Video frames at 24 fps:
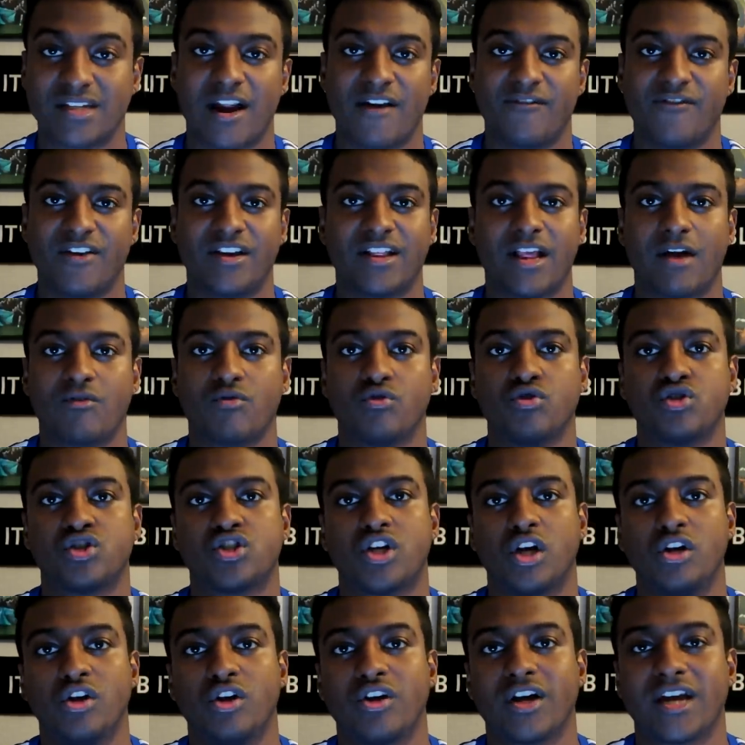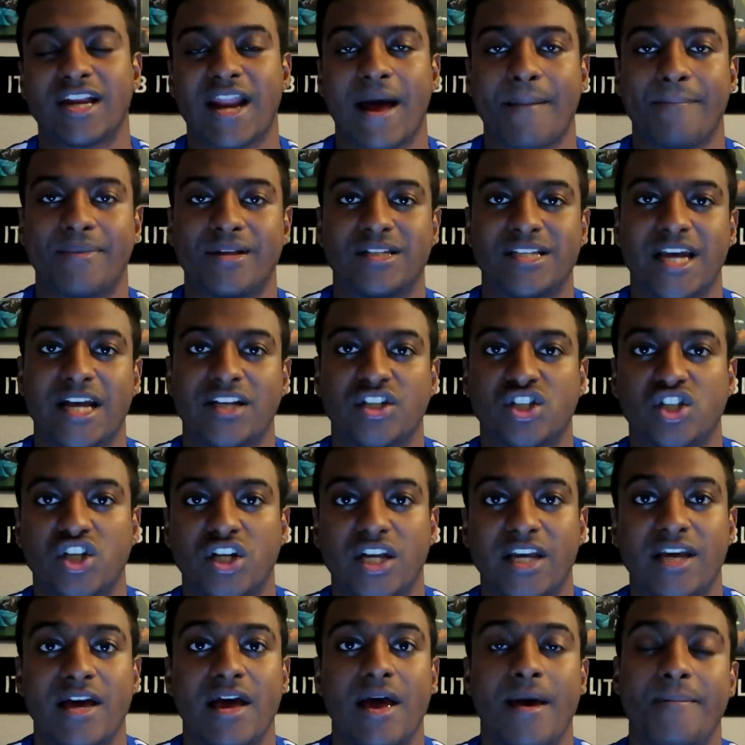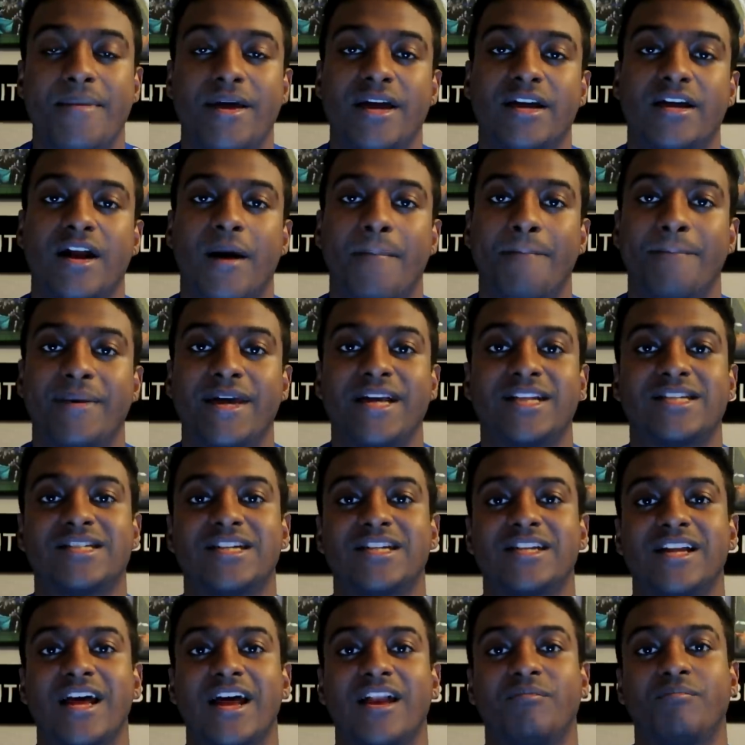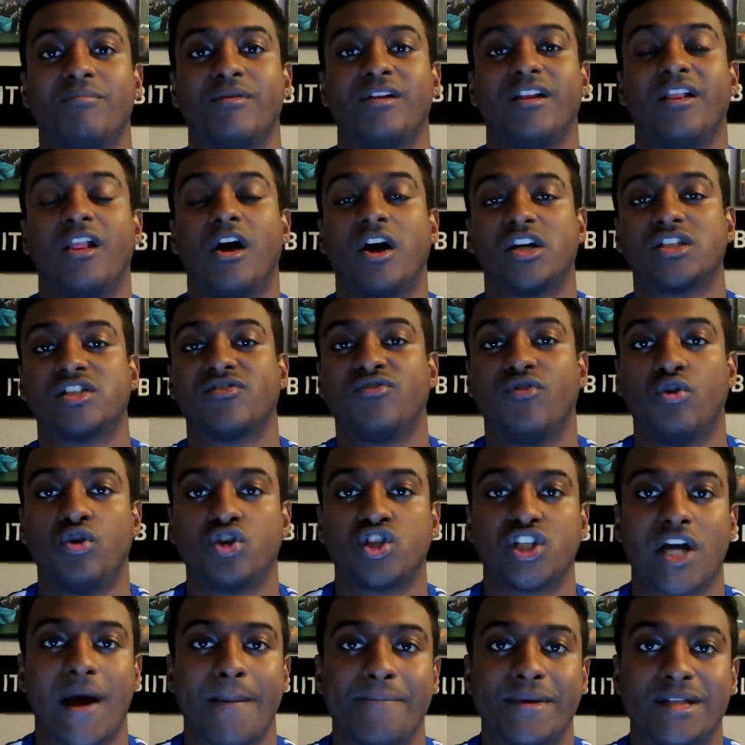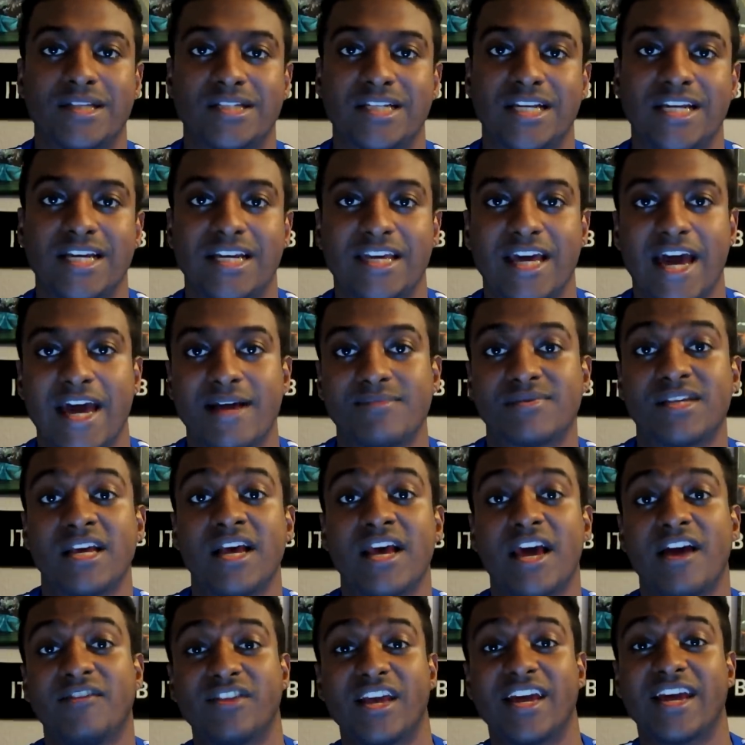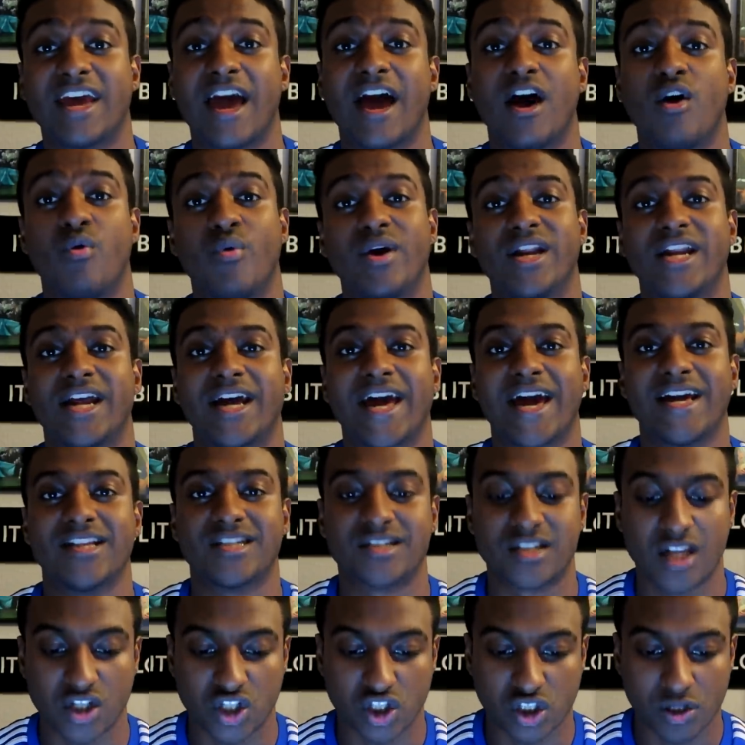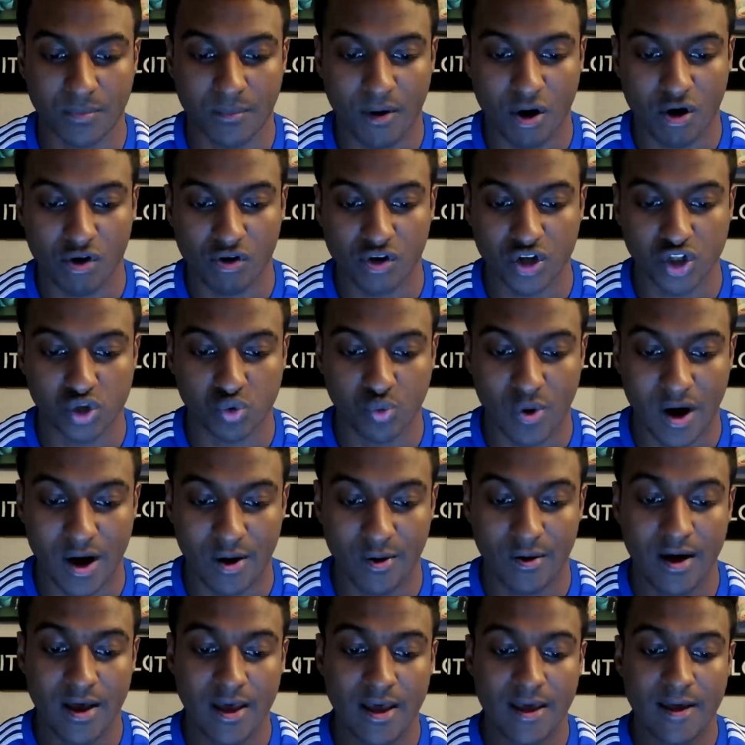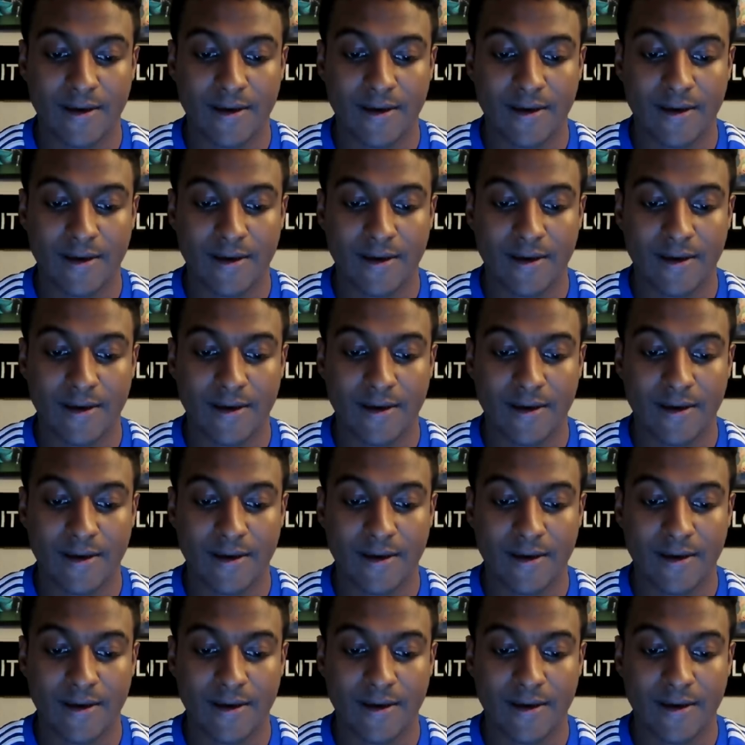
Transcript: and I think they're also looking at potentially being unbeaten in their last four Champions League games if they get a win against us tomorrow as well.